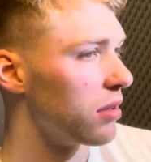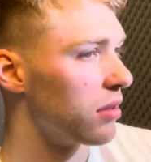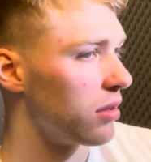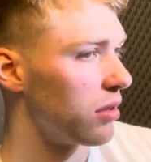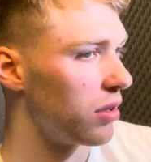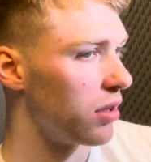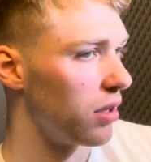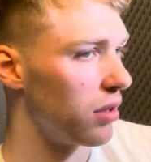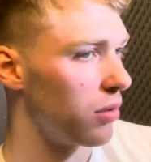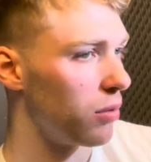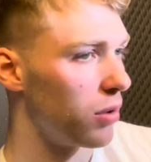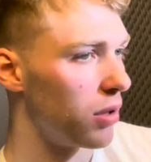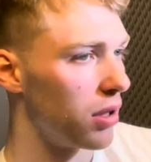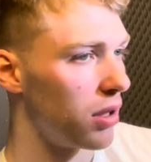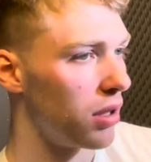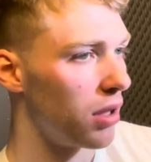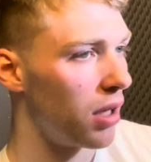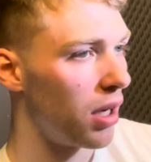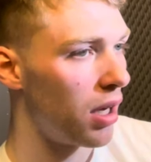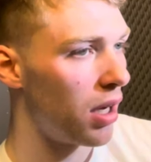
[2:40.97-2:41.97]
You
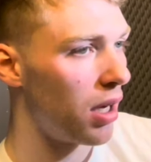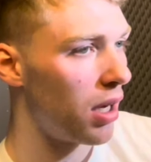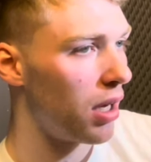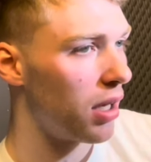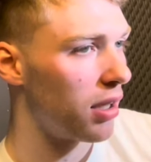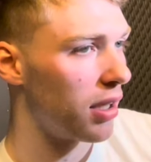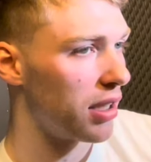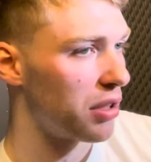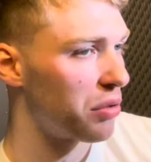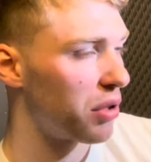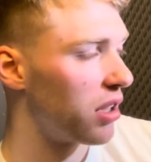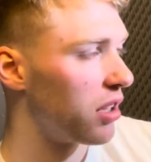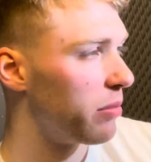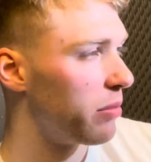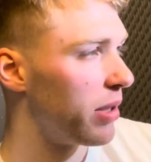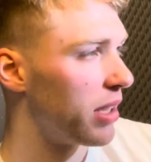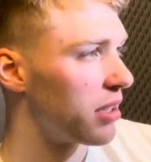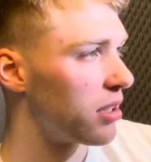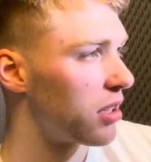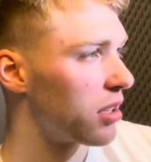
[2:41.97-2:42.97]
know, that's one of the
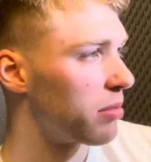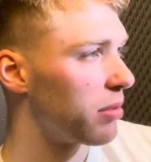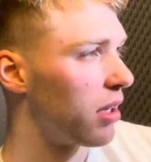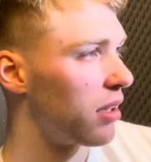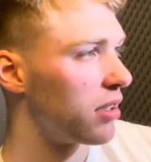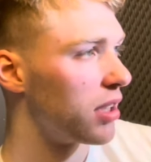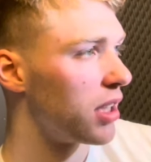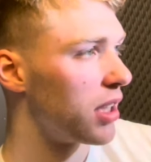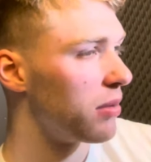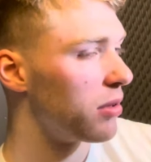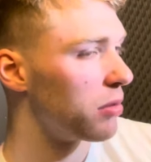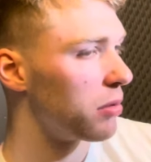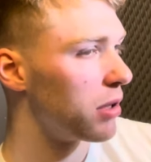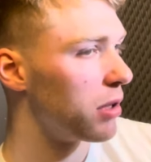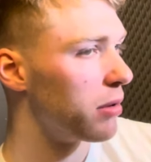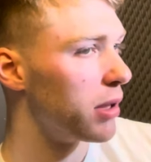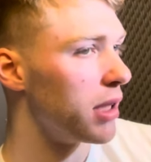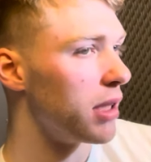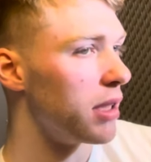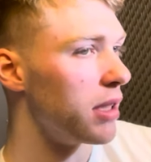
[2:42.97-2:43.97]
best things about our team is we're a
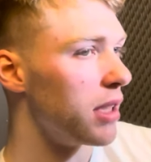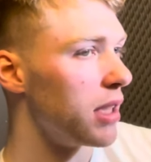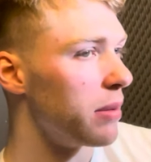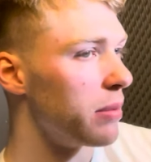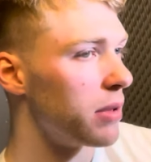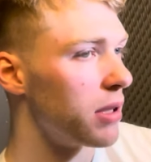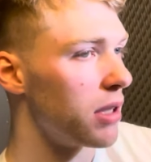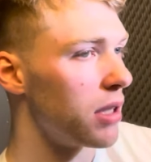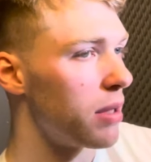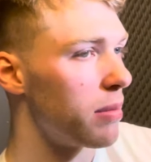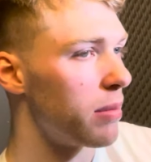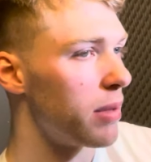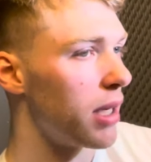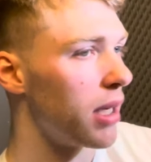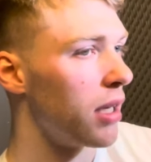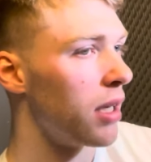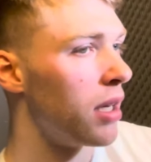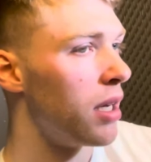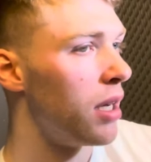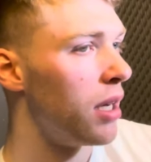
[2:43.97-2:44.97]
really deep team that